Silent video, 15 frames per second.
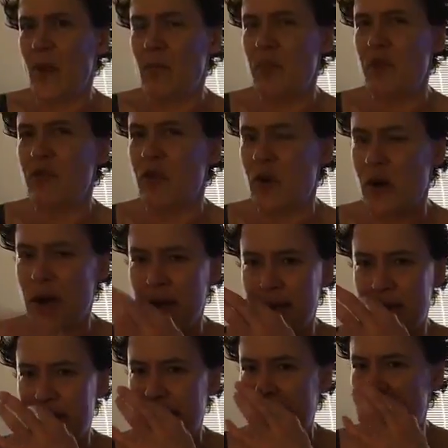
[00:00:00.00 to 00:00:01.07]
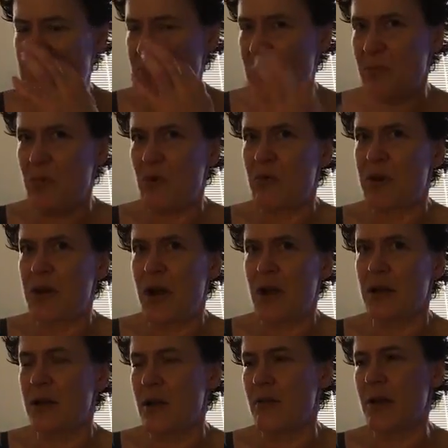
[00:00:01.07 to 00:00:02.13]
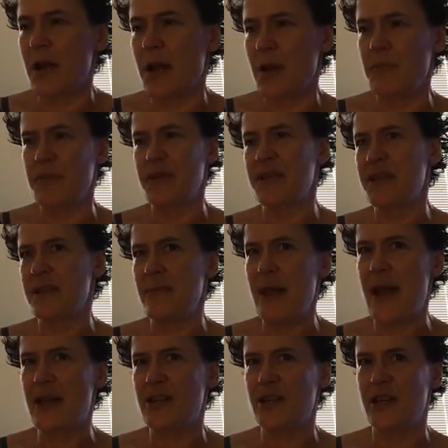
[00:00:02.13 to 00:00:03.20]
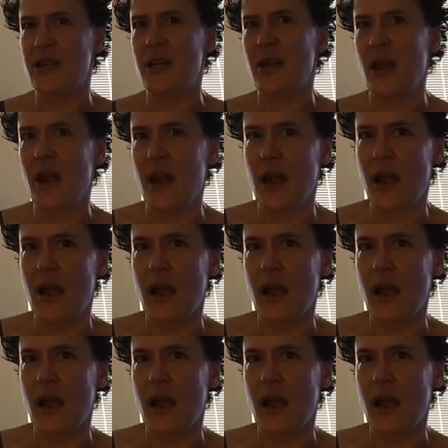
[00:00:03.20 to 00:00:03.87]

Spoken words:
before ISIS, people were not going up and smashing